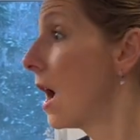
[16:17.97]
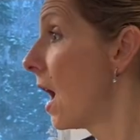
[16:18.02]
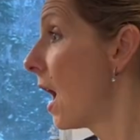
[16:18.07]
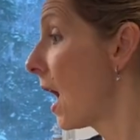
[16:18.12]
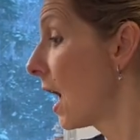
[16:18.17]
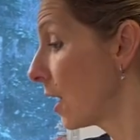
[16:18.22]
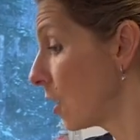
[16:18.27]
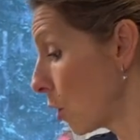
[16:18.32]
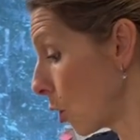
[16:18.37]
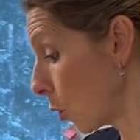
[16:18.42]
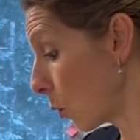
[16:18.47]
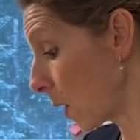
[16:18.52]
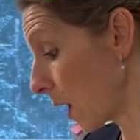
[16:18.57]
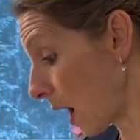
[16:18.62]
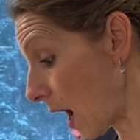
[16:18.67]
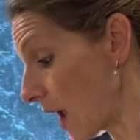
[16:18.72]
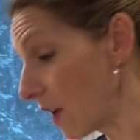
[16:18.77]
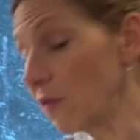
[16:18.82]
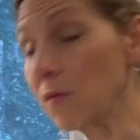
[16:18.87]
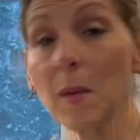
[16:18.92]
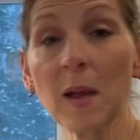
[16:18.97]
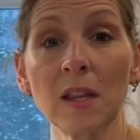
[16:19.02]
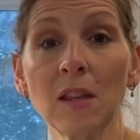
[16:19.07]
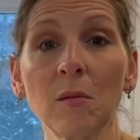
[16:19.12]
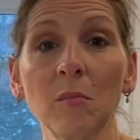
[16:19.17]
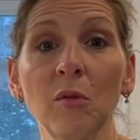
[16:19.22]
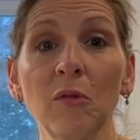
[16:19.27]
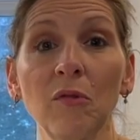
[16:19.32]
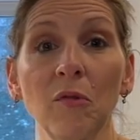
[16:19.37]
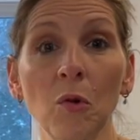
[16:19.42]
I know when I've made them
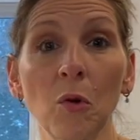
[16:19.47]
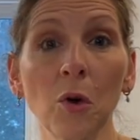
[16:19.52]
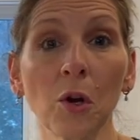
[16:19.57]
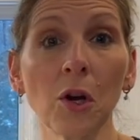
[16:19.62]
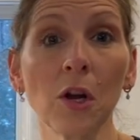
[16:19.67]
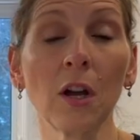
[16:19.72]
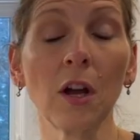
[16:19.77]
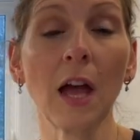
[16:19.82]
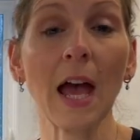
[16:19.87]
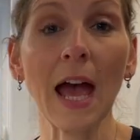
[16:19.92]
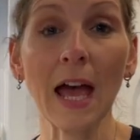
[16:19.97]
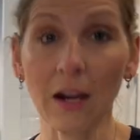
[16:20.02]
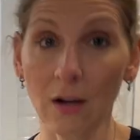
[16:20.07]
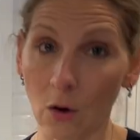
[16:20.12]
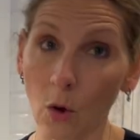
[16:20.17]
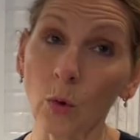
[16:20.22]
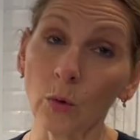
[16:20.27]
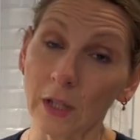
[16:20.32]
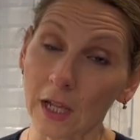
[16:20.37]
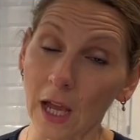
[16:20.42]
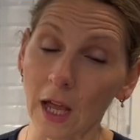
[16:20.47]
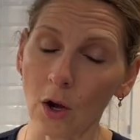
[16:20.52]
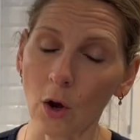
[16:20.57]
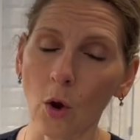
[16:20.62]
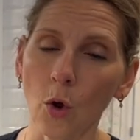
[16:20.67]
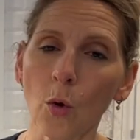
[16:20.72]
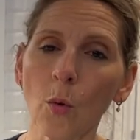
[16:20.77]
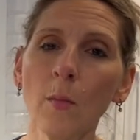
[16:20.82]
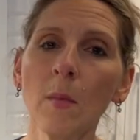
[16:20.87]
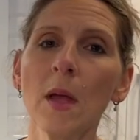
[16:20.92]
before only at
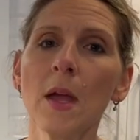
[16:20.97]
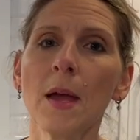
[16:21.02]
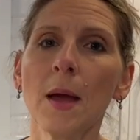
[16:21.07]
home,